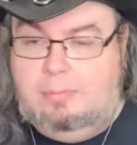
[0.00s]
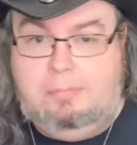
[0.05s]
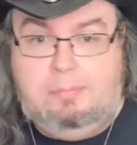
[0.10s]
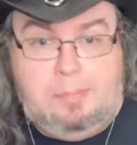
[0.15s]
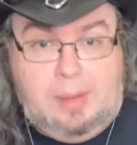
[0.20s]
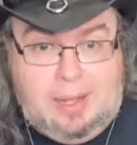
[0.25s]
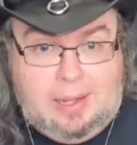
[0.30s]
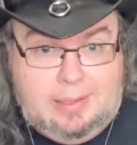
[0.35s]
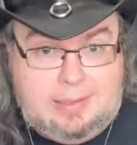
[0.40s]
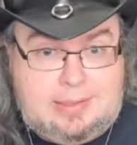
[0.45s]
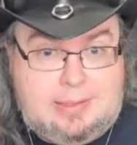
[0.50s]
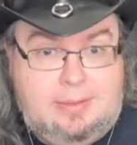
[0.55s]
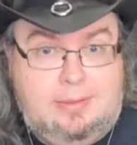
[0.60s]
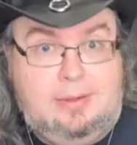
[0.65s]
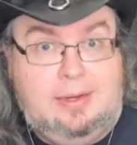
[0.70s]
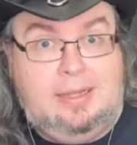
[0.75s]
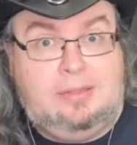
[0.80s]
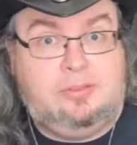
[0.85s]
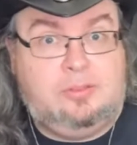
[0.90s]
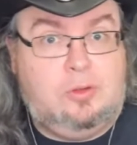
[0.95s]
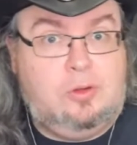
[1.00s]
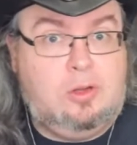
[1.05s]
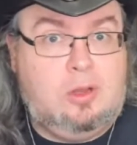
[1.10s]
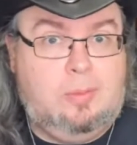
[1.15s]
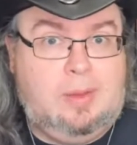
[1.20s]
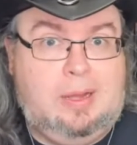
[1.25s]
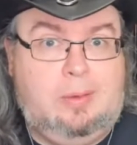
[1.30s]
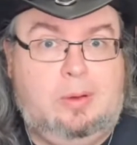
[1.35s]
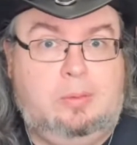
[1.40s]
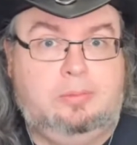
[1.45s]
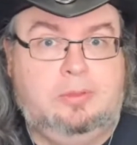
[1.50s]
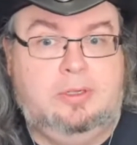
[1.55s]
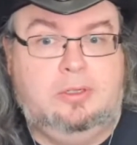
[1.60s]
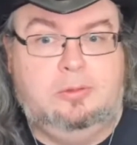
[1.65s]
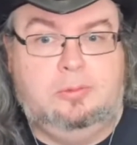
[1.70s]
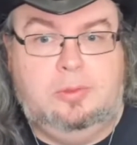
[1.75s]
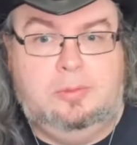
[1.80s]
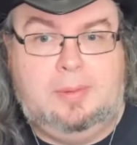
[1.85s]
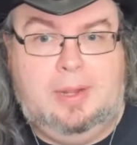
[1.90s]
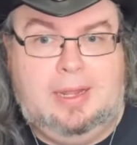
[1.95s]
But let's talk about what
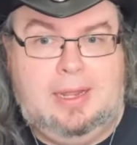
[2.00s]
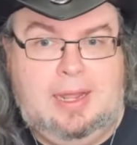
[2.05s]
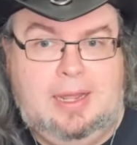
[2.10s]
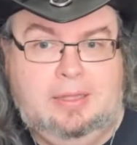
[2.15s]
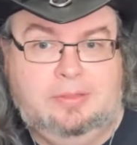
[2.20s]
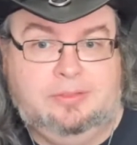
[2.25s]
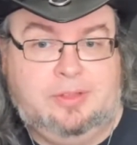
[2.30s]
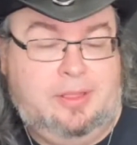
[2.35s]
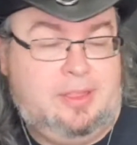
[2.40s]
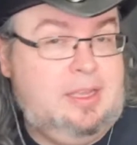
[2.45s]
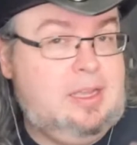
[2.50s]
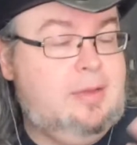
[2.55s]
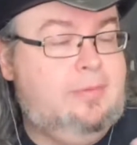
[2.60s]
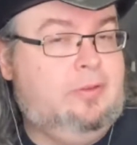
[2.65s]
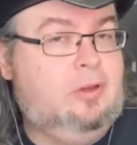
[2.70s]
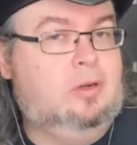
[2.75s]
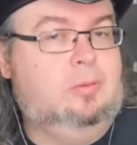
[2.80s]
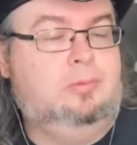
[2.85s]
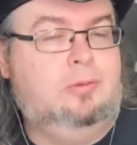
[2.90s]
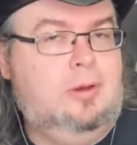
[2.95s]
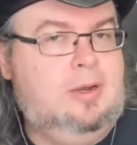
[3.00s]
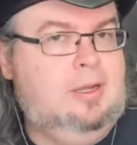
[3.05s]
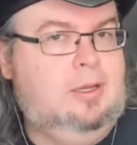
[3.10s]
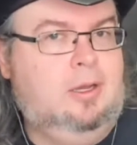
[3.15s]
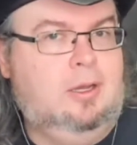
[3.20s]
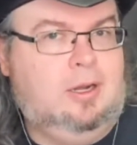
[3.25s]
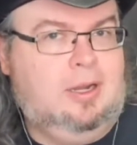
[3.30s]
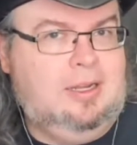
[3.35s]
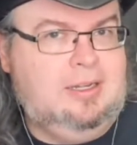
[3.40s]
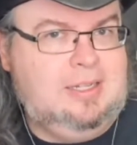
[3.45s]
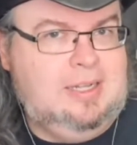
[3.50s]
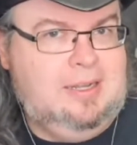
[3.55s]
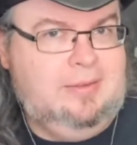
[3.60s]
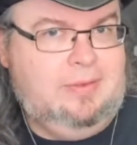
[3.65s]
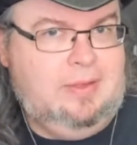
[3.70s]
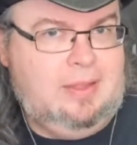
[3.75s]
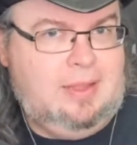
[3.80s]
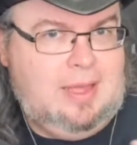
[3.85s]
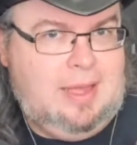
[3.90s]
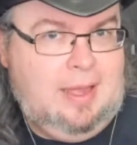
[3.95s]
Brindlewood Bay is. I think you've got a pretty good idea of
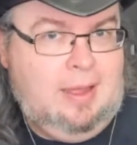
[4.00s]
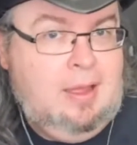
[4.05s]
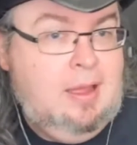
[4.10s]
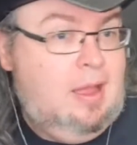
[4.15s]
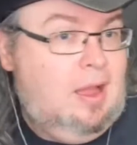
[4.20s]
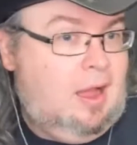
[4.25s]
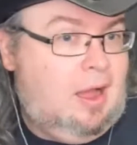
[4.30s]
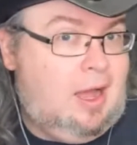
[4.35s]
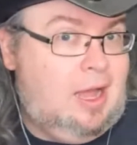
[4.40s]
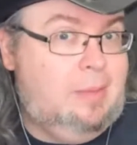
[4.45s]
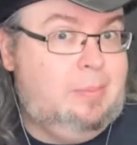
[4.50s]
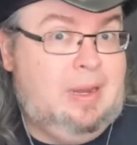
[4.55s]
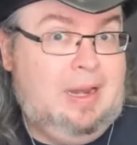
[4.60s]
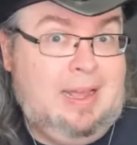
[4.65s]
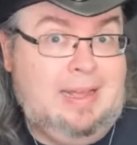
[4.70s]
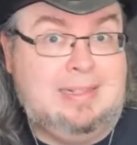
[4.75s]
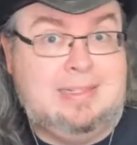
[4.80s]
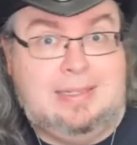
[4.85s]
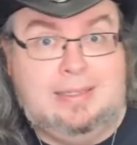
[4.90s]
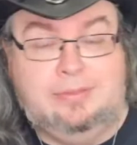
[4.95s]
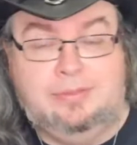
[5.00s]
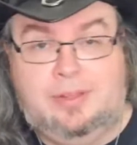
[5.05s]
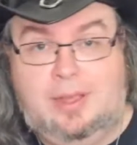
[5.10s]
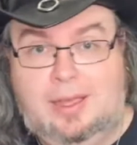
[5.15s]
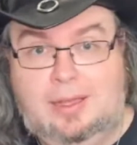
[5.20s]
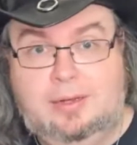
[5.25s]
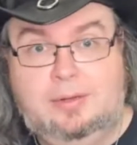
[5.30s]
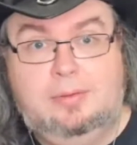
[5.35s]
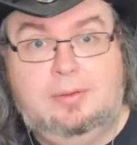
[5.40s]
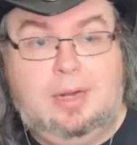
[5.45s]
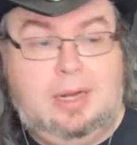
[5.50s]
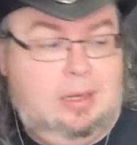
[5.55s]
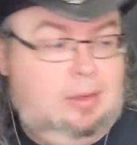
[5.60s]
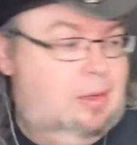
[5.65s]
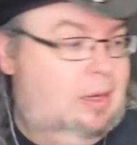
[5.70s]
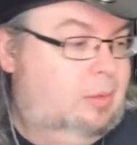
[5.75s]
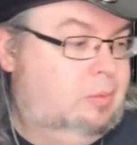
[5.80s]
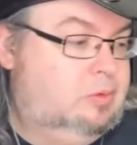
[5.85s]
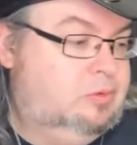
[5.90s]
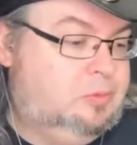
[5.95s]
it there. I'm an 80s kid.
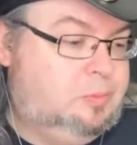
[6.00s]
I